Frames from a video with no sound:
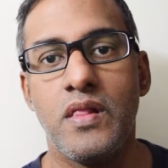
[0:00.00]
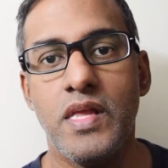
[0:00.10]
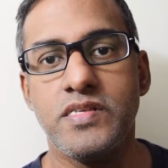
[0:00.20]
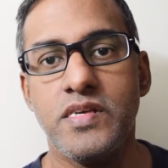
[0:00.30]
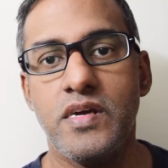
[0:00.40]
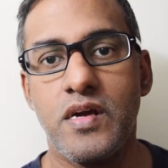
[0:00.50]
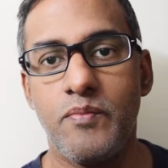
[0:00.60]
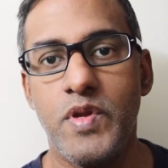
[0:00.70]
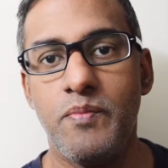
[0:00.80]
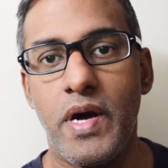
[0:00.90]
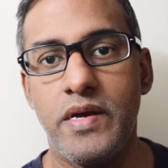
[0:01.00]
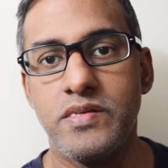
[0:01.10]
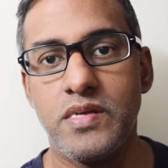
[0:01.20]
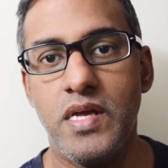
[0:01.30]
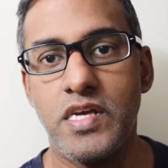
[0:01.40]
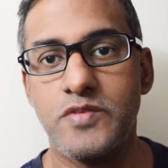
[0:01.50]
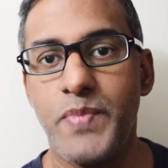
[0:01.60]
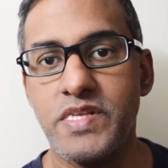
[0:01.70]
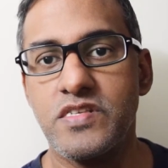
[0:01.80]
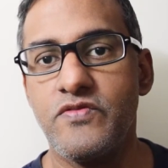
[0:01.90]
Let's say a company buys an
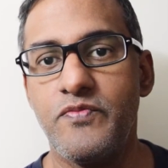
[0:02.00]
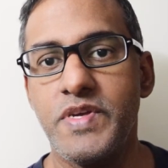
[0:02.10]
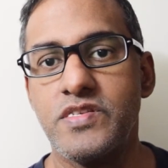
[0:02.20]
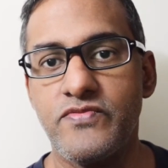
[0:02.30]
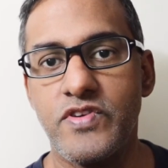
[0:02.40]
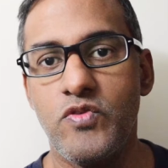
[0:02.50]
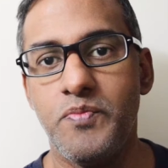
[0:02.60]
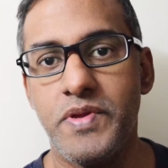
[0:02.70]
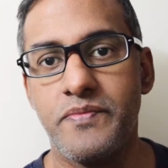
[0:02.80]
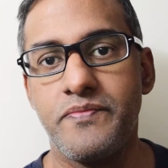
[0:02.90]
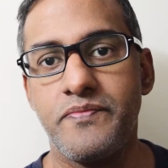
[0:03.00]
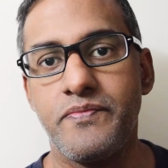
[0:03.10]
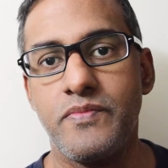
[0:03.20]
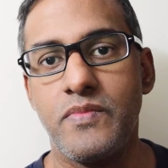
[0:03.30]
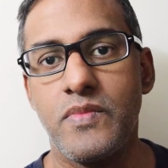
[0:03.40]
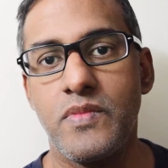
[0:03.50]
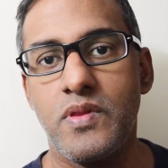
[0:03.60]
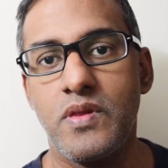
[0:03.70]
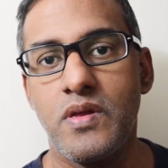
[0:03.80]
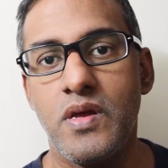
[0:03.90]
expensive piece of equipment.
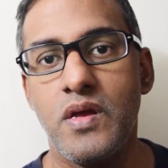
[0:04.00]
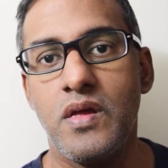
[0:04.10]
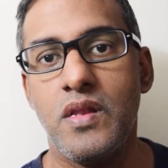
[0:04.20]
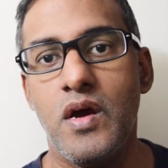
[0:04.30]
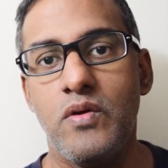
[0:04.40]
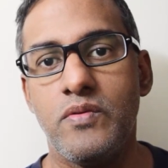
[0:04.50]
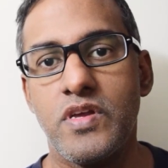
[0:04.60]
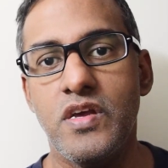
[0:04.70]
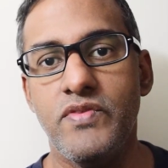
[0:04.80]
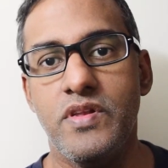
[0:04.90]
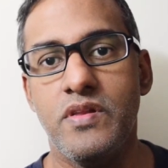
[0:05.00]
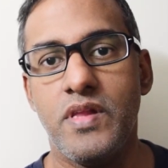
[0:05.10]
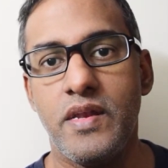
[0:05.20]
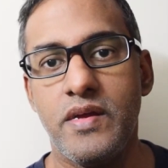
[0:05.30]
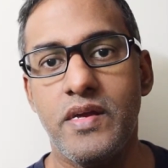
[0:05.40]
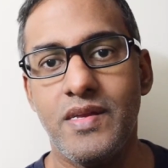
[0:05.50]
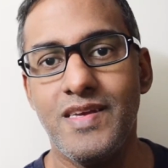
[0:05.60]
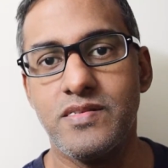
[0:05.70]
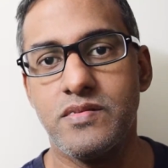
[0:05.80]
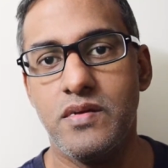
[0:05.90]
Now, given that it
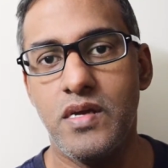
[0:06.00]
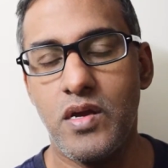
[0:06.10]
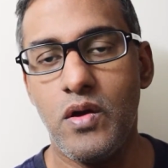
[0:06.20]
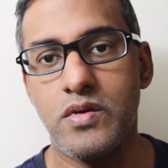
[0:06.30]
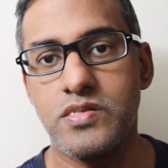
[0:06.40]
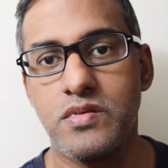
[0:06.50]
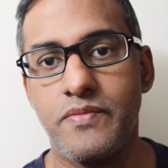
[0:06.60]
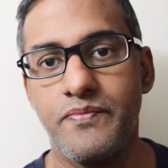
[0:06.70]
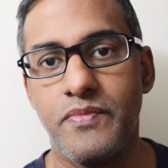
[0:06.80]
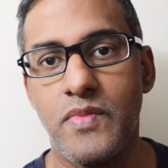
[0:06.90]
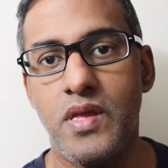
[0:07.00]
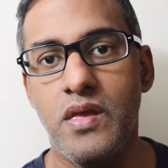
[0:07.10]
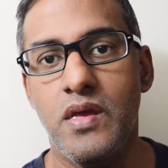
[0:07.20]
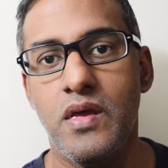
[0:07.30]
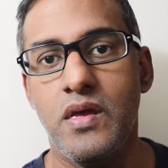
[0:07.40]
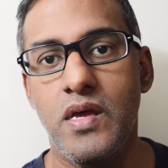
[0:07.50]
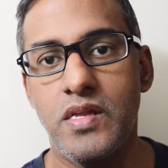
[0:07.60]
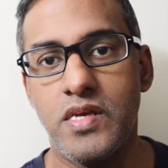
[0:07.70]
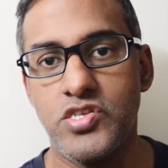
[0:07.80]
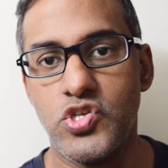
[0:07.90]
is a cost,
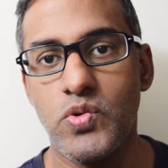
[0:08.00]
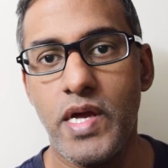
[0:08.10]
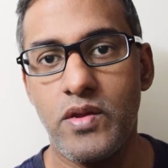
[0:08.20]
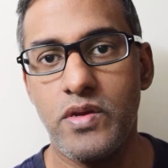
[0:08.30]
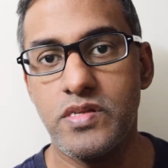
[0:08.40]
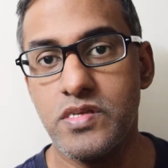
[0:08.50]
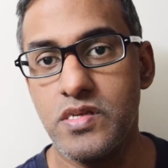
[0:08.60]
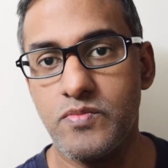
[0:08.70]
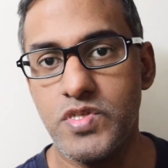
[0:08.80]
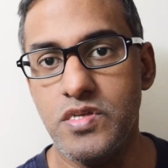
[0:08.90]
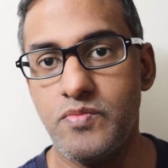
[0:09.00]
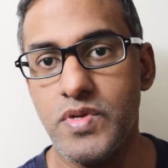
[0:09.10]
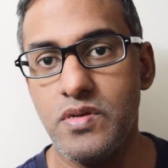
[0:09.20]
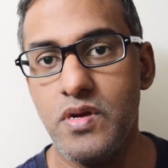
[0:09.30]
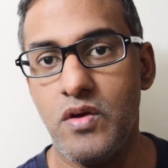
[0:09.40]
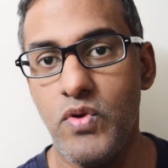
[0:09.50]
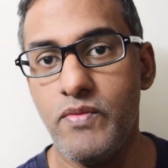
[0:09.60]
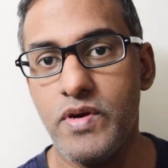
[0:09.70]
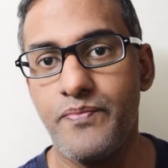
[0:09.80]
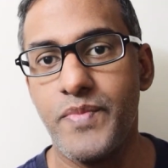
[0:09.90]
it can show that on its income statement.
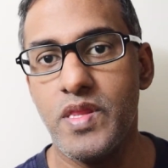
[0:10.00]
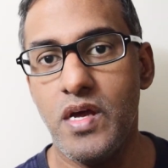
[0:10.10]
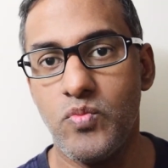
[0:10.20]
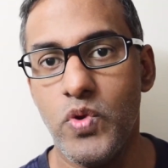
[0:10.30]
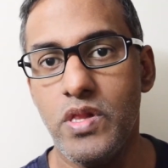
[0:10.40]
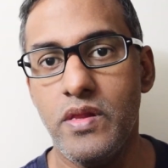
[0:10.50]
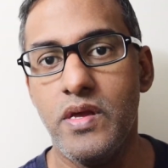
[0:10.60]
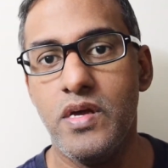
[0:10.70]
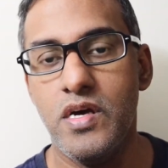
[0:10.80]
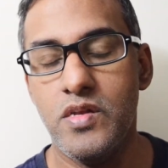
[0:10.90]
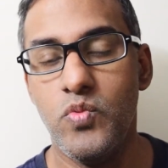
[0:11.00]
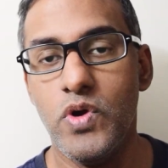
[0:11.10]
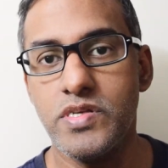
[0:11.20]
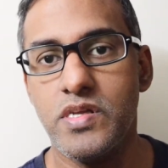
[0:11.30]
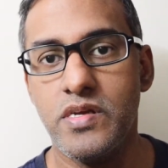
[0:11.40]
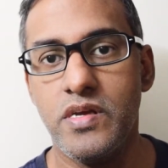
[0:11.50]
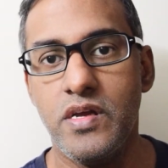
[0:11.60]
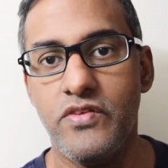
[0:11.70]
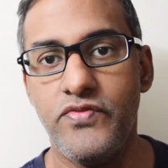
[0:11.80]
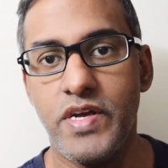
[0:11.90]
However, that will adversely
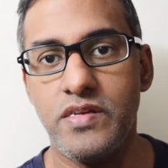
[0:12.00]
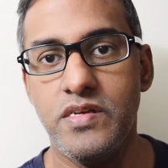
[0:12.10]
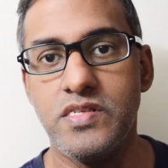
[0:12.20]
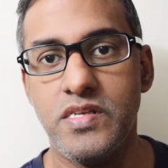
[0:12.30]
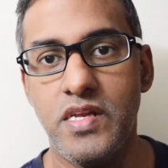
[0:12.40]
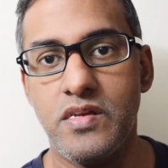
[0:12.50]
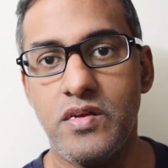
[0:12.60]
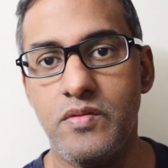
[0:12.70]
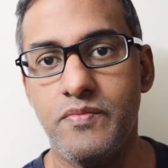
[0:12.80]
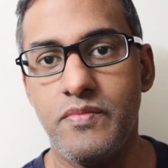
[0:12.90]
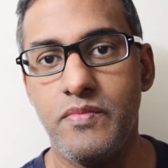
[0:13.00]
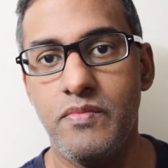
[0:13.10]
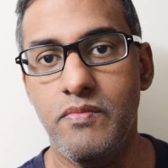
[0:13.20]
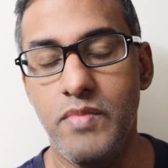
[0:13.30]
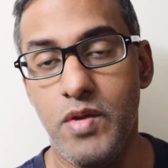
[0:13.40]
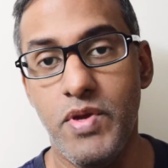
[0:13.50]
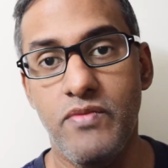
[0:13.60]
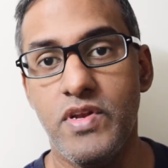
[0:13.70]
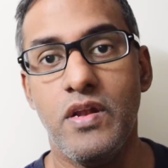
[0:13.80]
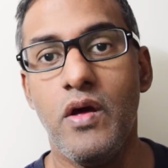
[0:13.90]
affect its net income, maybe
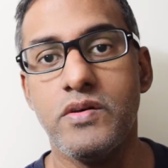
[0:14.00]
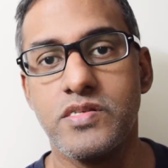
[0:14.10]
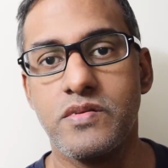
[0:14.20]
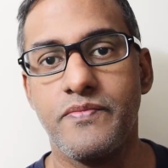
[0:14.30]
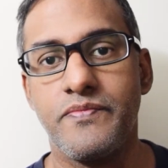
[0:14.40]
even a loss.